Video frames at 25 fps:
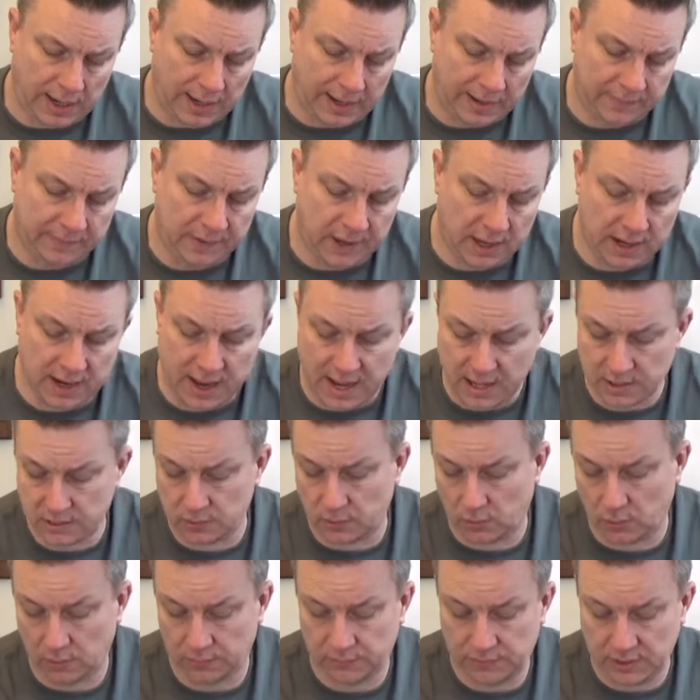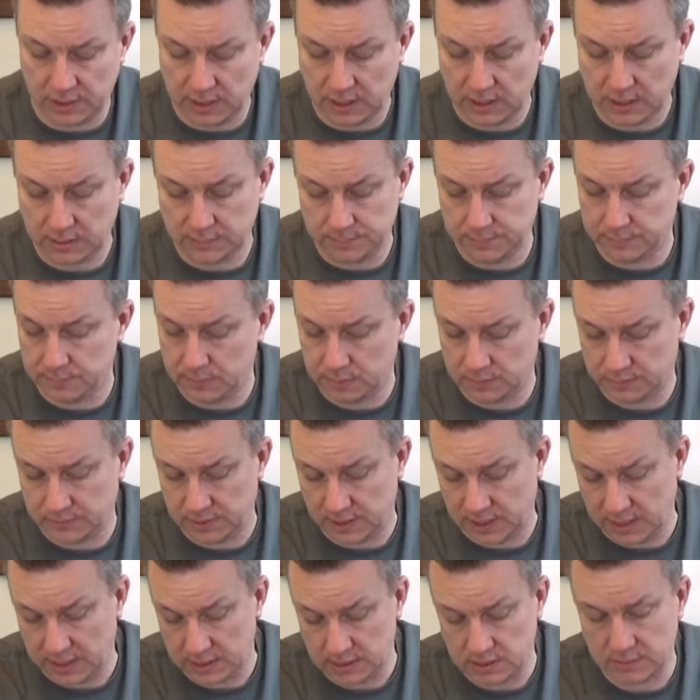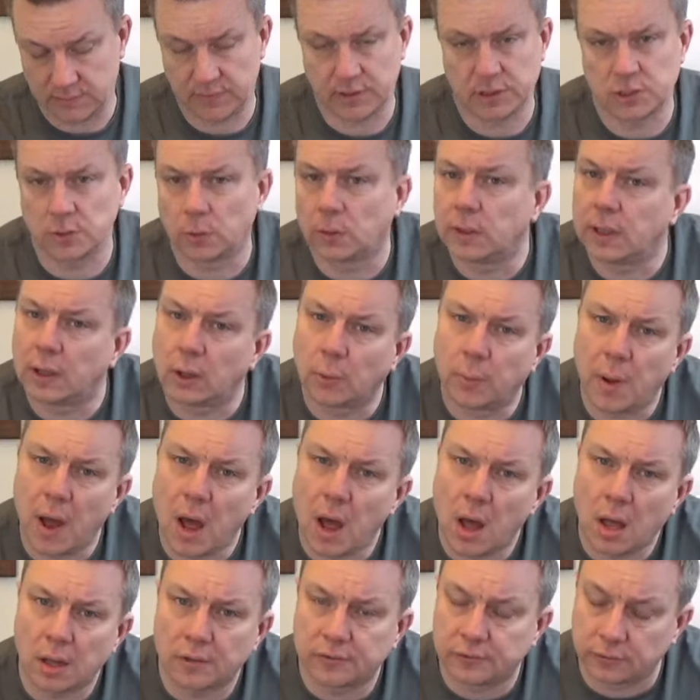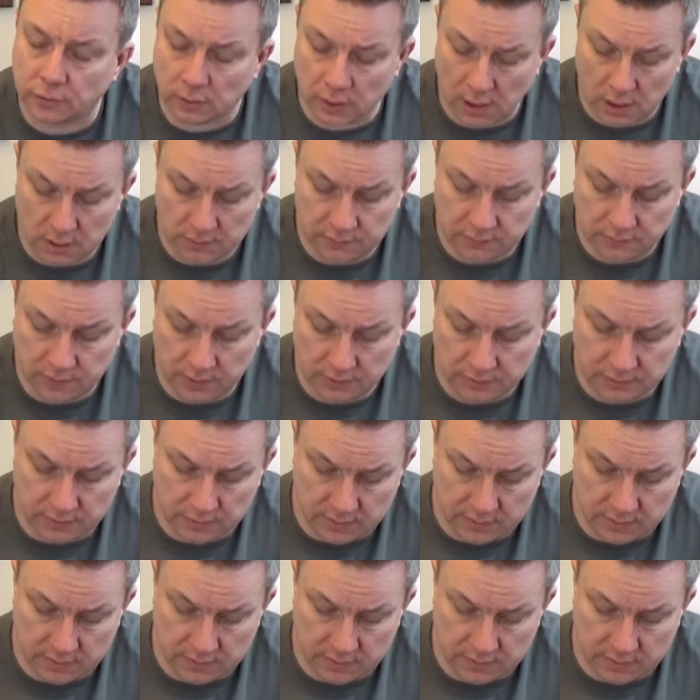and then add all of the individual little parts all over it.